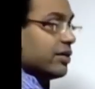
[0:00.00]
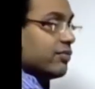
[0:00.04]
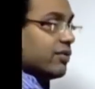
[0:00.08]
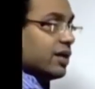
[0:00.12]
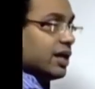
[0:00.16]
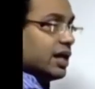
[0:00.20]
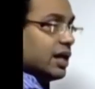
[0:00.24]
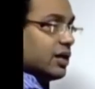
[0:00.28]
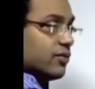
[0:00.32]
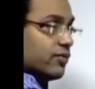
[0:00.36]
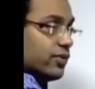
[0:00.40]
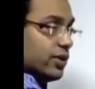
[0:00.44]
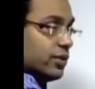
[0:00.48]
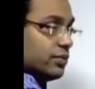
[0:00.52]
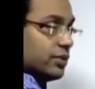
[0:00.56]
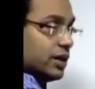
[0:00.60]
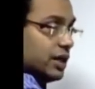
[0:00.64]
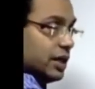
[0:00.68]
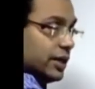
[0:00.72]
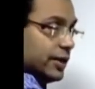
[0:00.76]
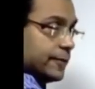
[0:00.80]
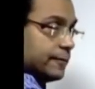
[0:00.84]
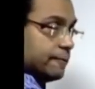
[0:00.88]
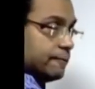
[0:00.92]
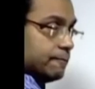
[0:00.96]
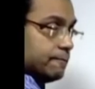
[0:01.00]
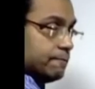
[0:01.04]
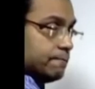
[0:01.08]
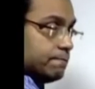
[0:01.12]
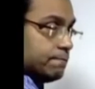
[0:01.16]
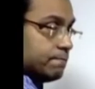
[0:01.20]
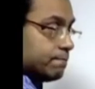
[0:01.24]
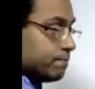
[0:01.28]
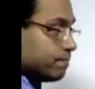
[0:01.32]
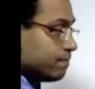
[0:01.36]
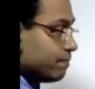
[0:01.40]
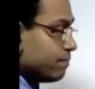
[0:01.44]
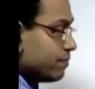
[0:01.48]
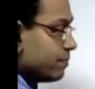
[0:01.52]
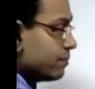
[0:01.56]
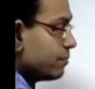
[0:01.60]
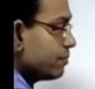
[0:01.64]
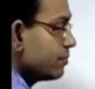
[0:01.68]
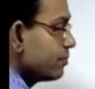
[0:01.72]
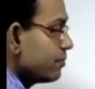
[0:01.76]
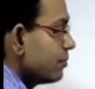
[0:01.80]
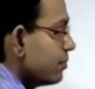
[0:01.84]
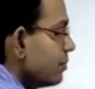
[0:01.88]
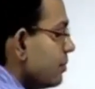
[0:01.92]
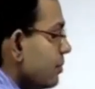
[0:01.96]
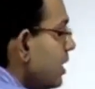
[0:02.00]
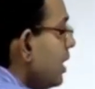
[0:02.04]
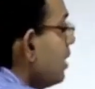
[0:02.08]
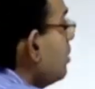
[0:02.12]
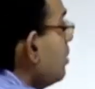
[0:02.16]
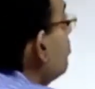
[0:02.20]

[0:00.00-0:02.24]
get from here. Then